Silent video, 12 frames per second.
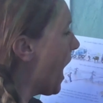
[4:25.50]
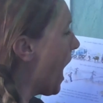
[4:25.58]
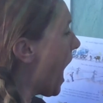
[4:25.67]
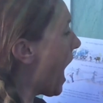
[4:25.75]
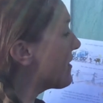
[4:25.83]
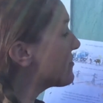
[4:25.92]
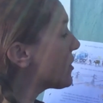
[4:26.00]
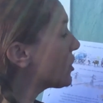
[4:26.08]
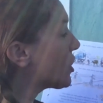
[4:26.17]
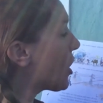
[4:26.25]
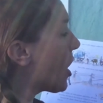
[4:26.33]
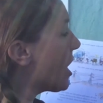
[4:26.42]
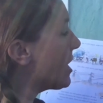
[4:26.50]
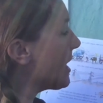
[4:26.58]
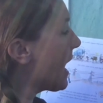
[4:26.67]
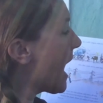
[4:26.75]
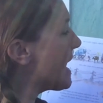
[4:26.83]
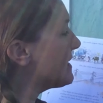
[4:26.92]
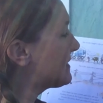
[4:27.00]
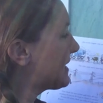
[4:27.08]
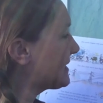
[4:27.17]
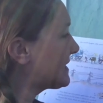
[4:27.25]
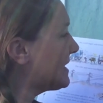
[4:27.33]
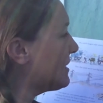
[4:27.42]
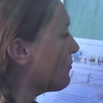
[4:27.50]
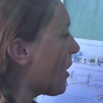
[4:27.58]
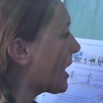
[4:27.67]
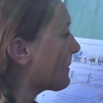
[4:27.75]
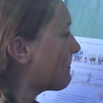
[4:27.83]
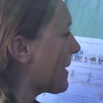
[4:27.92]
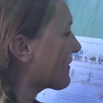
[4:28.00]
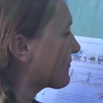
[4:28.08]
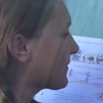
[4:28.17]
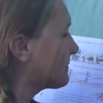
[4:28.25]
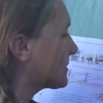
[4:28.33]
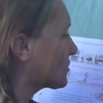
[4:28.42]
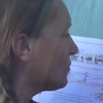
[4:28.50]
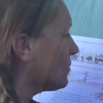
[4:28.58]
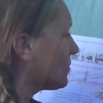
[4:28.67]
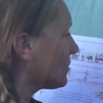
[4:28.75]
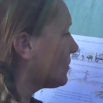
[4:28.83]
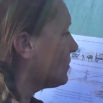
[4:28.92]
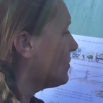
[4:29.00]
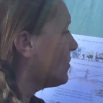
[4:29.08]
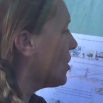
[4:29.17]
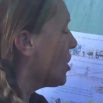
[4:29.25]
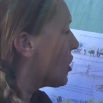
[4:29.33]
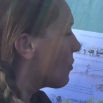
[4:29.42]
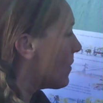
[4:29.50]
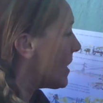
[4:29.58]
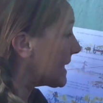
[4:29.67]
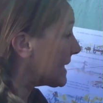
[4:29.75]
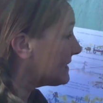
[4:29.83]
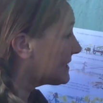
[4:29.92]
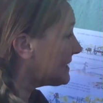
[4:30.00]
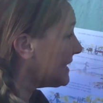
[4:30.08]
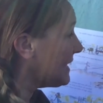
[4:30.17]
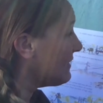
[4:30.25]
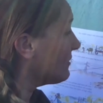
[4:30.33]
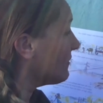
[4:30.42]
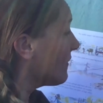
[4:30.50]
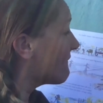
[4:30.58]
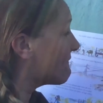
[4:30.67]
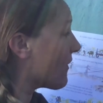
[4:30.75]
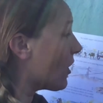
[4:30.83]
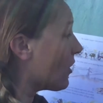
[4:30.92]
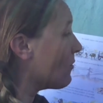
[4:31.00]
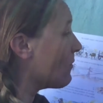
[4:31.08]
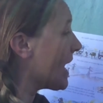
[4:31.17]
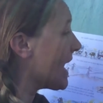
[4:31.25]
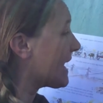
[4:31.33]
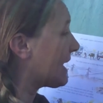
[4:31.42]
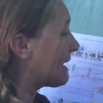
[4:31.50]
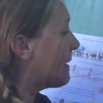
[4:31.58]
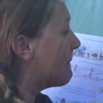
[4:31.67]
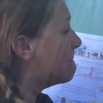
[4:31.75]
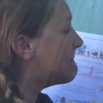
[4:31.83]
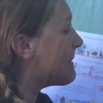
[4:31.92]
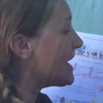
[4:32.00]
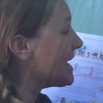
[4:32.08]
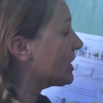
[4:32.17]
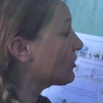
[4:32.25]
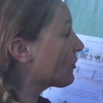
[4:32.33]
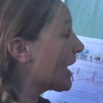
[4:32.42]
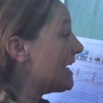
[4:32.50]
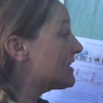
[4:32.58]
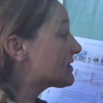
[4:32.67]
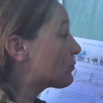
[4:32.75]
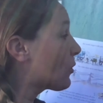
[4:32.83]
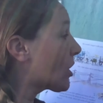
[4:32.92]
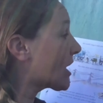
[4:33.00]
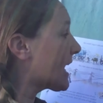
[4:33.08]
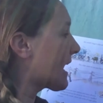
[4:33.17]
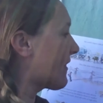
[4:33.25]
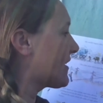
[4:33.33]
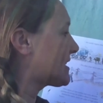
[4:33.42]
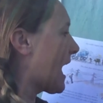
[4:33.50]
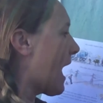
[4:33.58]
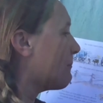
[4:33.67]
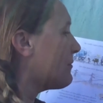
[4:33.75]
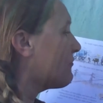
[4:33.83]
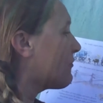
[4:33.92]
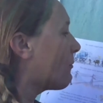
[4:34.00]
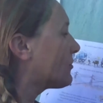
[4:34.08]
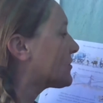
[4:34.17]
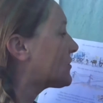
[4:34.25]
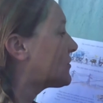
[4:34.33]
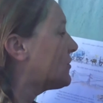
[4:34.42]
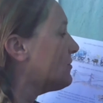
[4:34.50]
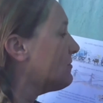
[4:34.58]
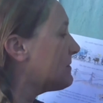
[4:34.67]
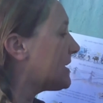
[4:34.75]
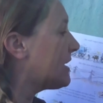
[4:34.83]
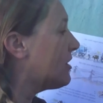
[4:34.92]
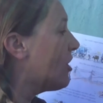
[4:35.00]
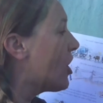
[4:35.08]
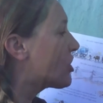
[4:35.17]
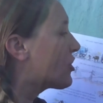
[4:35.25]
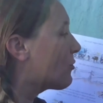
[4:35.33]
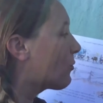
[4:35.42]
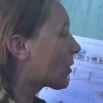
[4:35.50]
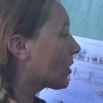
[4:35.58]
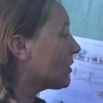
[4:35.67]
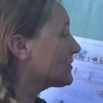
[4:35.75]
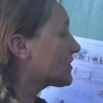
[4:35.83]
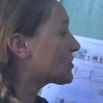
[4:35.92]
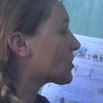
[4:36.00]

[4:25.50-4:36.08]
On the long, hot, dusty walk back from school, we can see far away men in cranes working on the top of what will soon be the world's